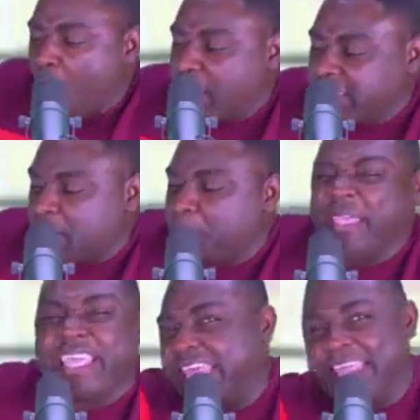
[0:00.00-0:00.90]
thinking like
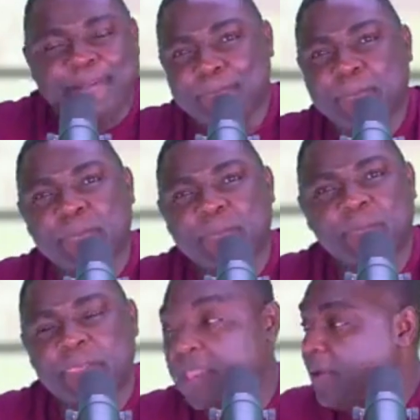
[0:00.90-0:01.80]
children,
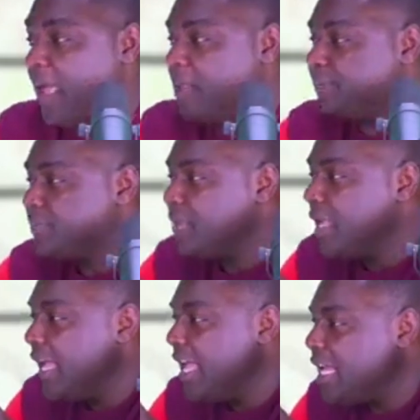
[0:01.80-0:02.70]
kids
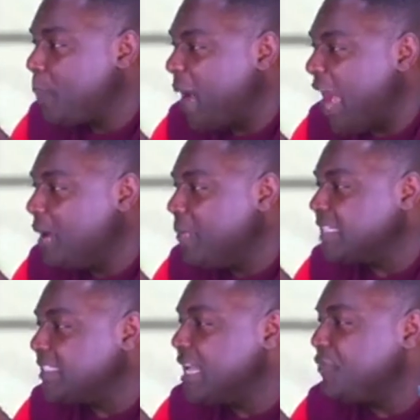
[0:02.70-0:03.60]
who are always
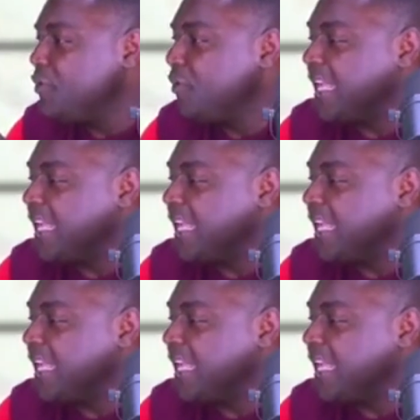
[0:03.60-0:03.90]
picky.